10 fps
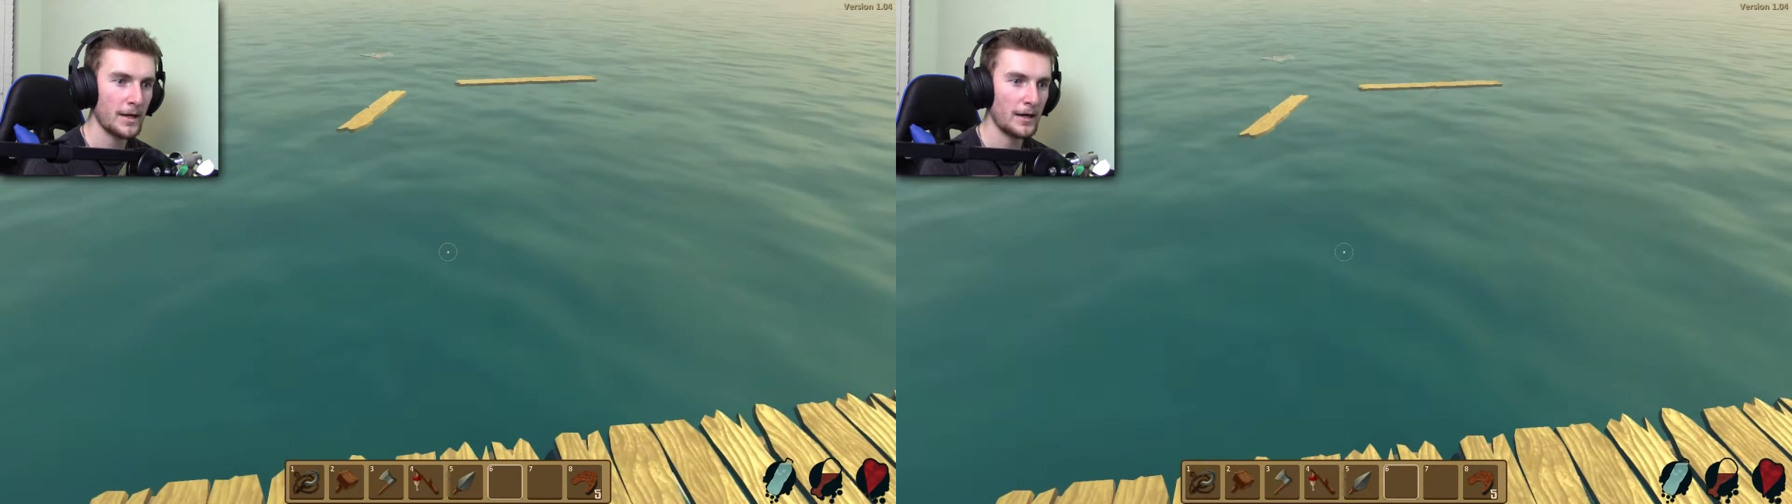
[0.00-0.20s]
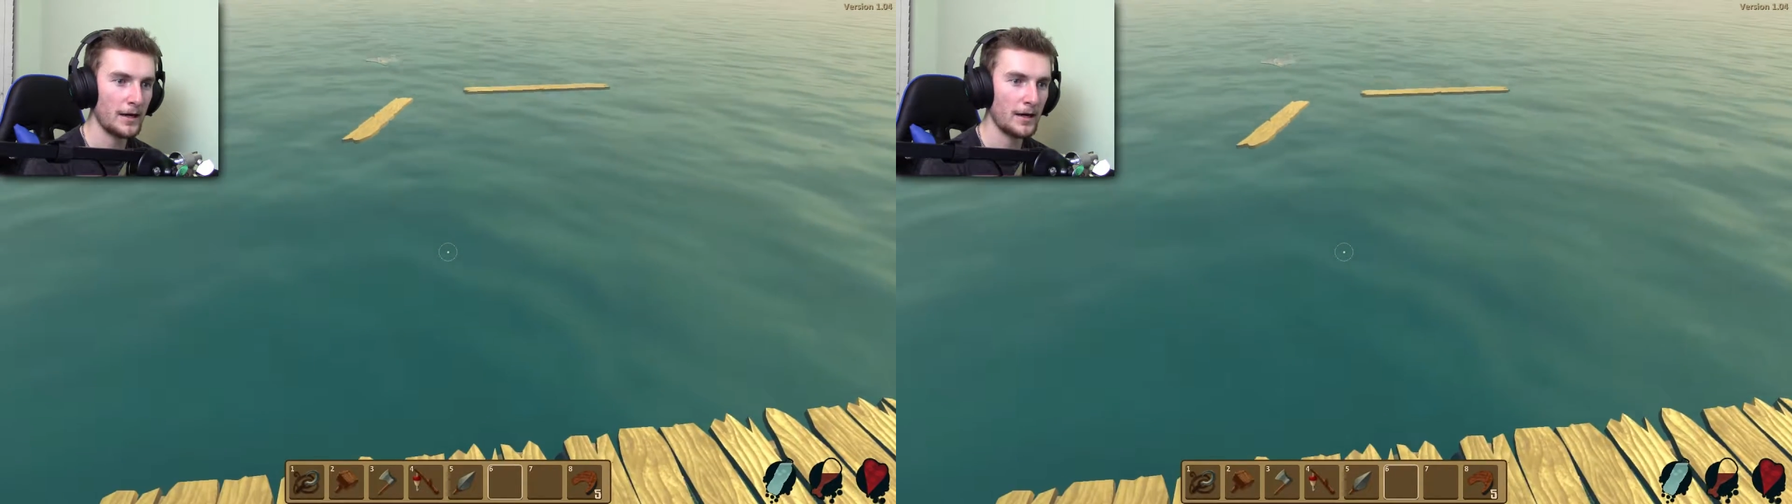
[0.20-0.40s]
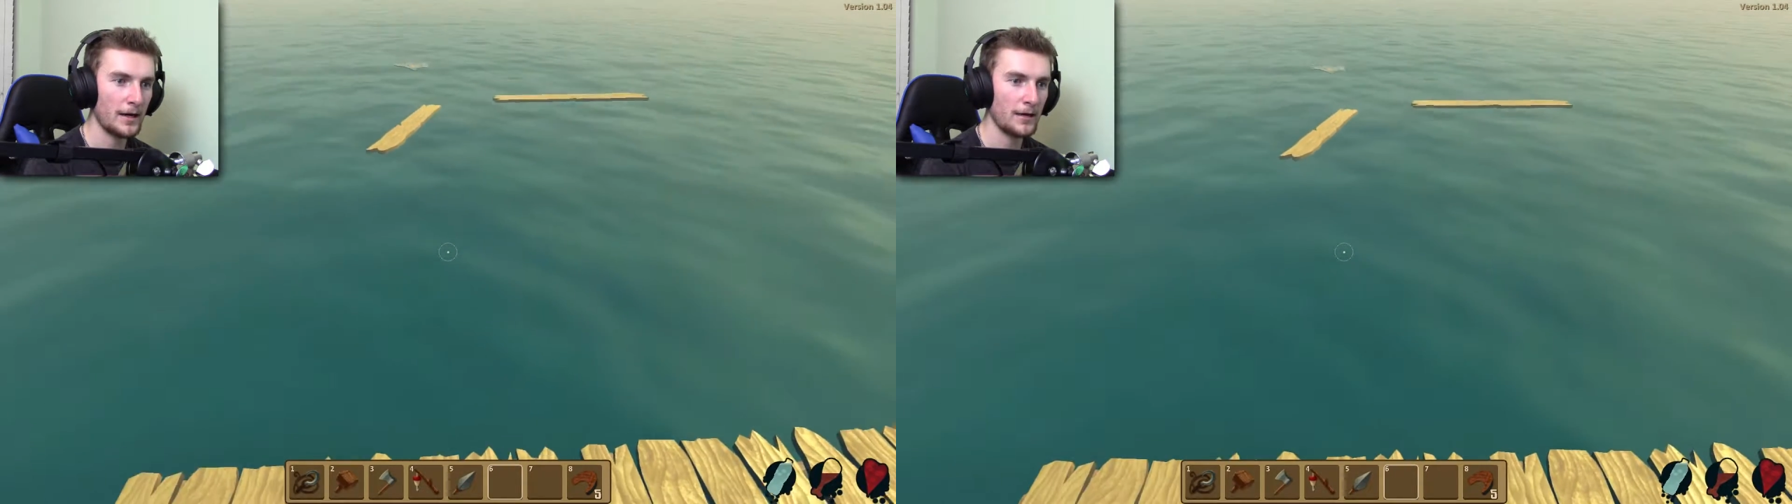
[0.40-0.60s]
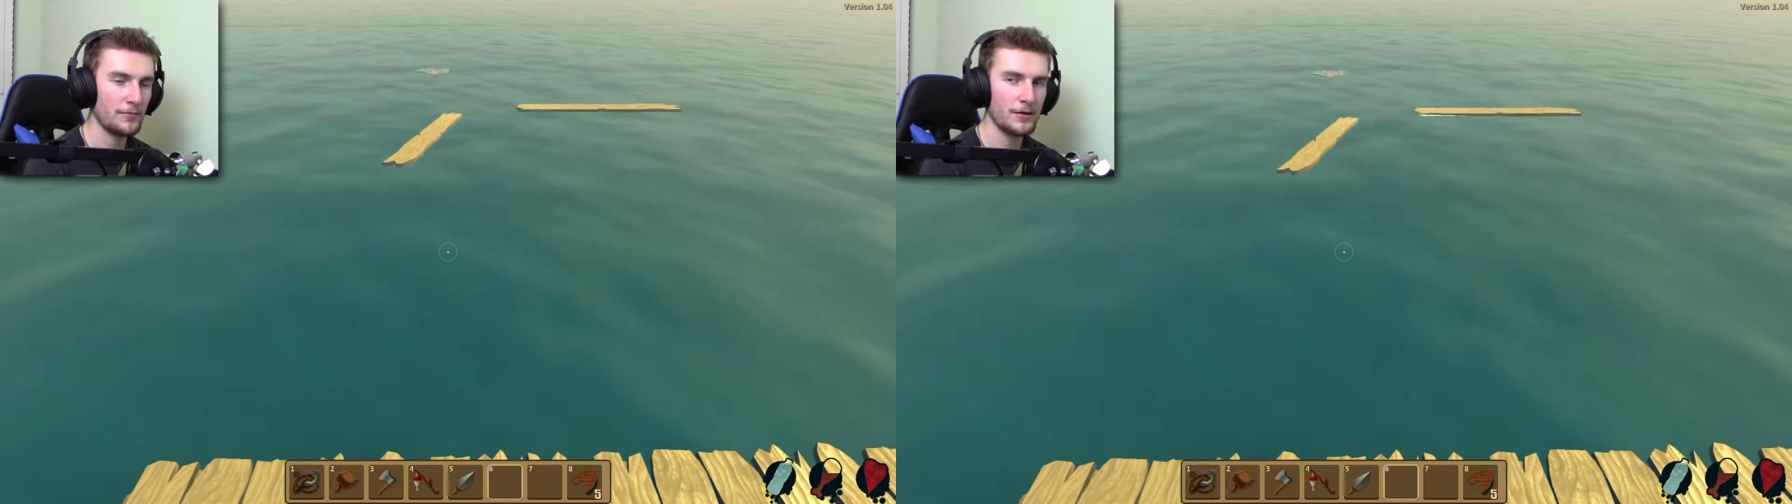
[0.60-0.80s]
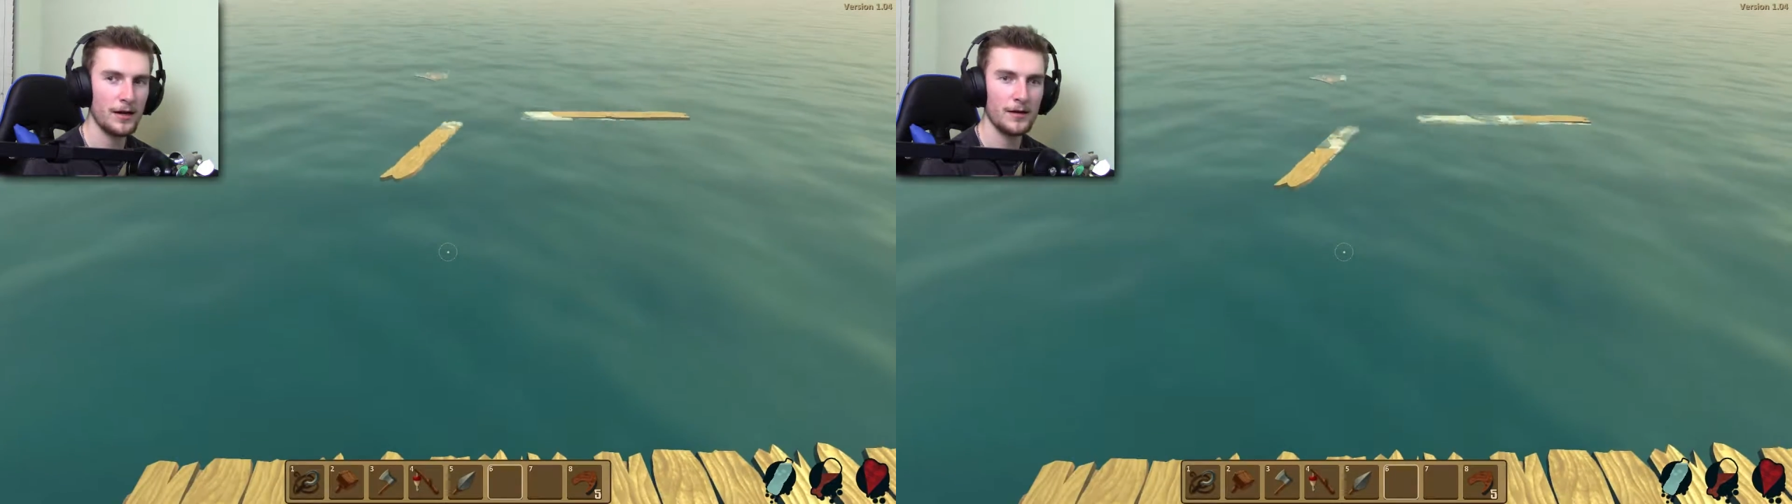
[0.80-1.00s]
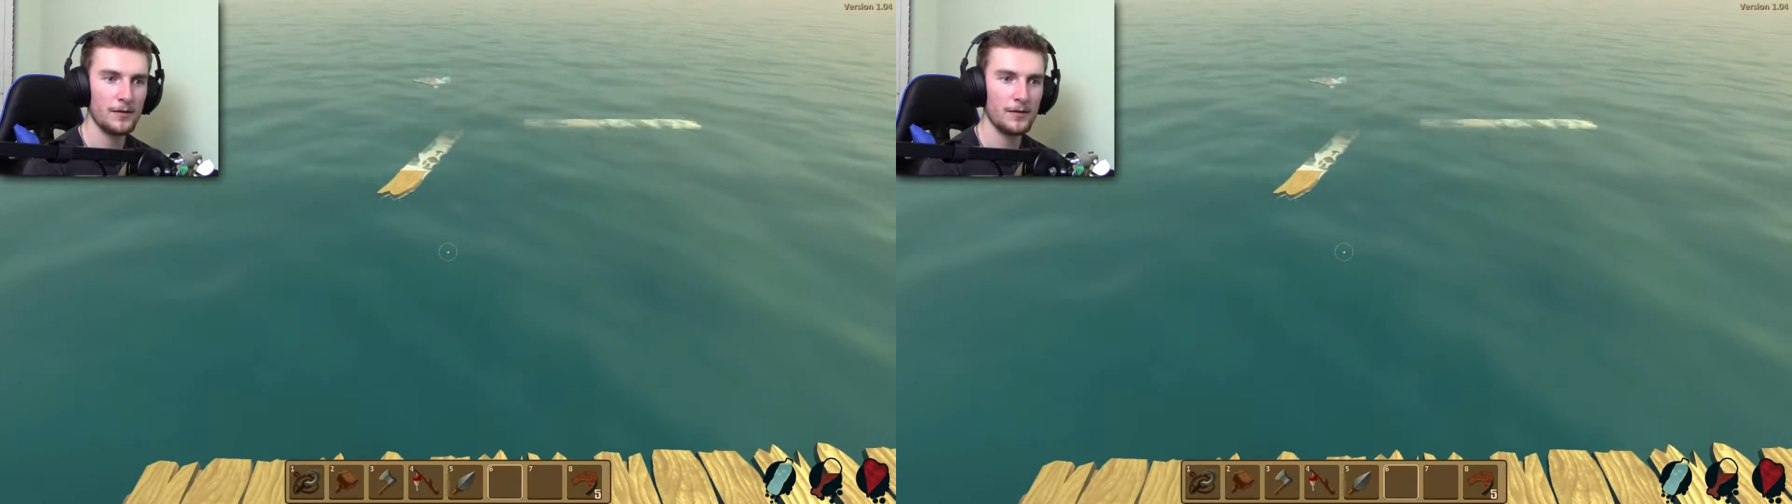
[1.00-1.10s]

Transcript: uh, if you got